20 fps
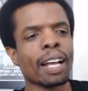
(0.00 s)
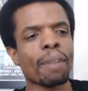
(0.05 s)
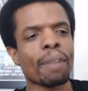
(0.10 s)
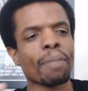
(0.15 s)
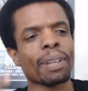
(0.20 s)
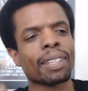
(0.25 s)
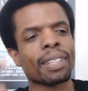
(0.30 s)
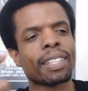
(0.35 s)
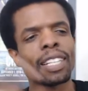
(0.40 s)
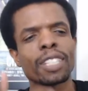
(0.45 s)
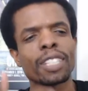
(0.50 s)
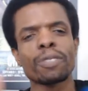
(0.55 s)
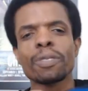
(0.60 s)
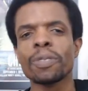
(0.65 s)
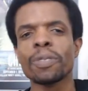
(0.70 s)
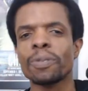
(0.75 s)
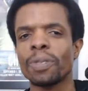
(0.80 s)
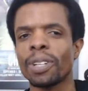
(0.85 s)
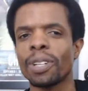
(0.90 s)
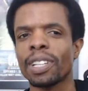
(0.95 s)
But this
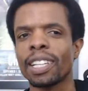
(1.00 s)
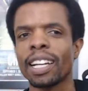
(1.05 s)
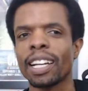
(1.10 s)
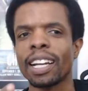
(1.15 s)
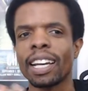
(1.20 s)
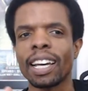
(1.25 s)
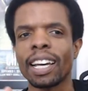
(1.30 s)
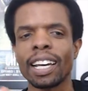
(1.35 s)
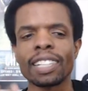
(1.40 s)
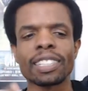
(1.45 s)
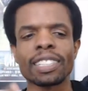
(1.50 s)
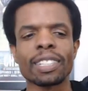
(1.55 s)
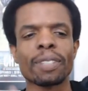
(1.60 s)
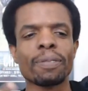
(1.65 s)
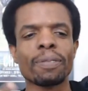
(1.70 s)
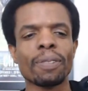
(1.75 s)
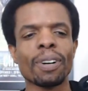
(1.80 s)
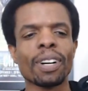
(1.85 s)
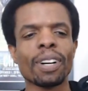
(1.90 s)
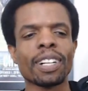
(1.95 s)
was one that I actually
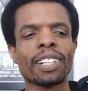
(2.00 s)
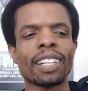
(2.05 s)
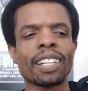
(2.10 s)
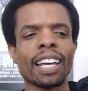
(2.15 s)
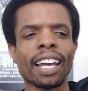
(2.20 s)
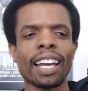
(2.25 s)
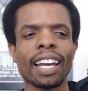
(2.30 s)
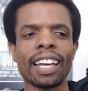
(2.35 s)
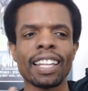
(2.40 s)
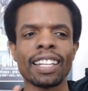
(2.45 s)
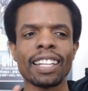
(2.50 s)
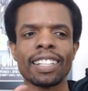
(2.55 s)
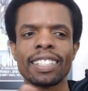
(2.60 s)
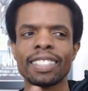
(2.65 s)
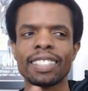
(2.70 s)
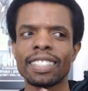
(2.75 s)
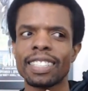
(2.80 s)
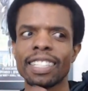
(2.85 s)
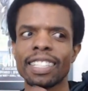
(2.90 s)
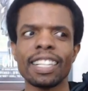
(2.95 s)
wanted
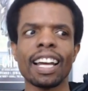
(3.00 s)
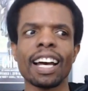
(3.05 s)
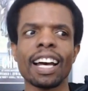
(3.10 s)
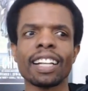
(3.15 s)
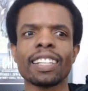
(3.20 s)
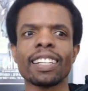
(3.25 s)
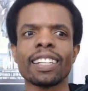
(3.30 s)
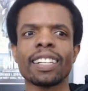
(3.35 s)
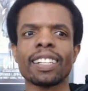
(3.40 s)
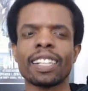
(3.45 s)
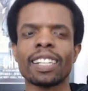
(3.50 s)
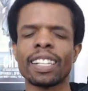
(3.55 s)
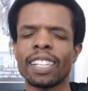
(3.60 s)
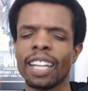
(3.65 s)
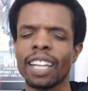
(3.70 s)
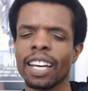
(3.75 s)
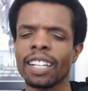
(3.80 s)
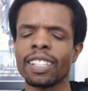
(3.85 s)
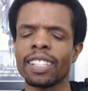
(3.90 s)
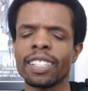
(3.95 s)
and did not get,
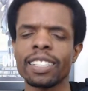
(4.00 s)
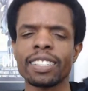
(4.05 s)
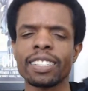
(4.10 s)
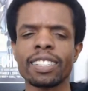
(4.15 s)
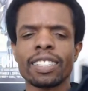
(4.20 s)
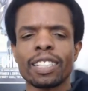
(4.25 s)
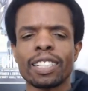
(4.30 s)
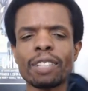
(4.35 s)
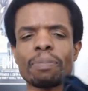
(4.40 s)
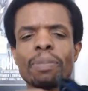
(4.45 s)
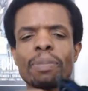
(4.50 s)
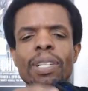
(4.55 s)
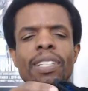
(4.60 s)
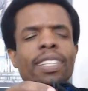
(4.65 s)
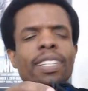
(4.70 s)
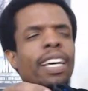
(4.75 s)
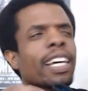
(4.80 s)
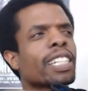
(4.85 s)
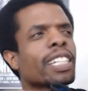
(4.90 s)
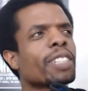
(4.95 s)
not initially,
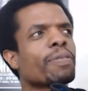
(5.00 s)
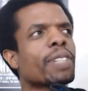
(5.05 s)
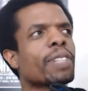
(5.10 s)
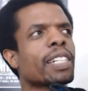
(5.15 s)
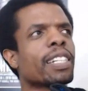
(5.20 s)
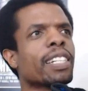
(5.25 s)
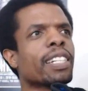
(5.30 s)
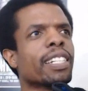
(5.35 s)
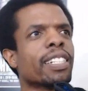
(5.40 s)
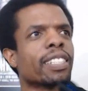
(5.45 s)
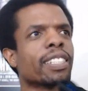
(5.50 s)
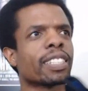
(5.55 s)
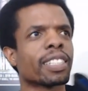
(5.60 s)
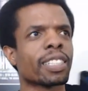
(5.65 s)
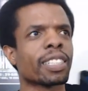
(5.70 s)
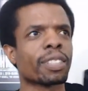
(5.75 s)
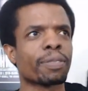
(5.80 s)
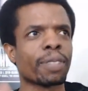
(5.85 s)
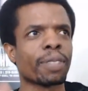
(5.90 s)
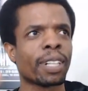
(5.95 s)
but SVD,
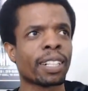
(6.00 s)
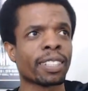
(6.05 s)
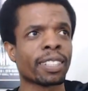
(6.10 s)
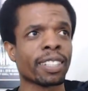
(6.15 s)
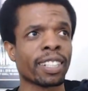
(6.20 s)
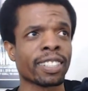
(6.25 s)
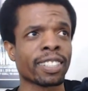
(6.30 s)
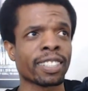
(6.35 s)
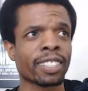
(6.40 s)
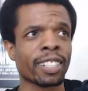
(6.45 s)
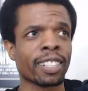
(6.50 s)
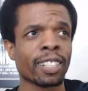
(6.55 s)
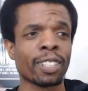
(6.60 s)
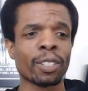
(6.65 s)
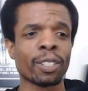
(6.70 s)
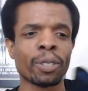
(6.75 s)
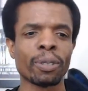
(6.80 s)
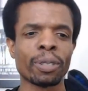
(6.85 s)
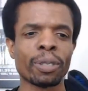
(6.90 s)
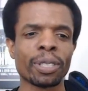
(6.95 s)
says
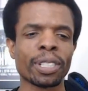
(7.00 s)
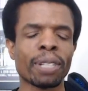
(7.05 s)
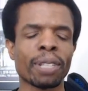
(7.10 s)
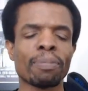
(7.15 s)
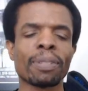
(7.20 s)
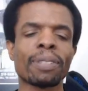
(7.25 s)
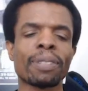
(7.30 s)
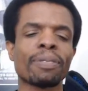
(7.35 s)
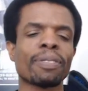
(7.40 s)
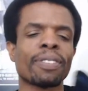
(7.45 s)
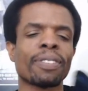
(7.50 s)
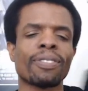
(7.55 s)
Valdascalo or something.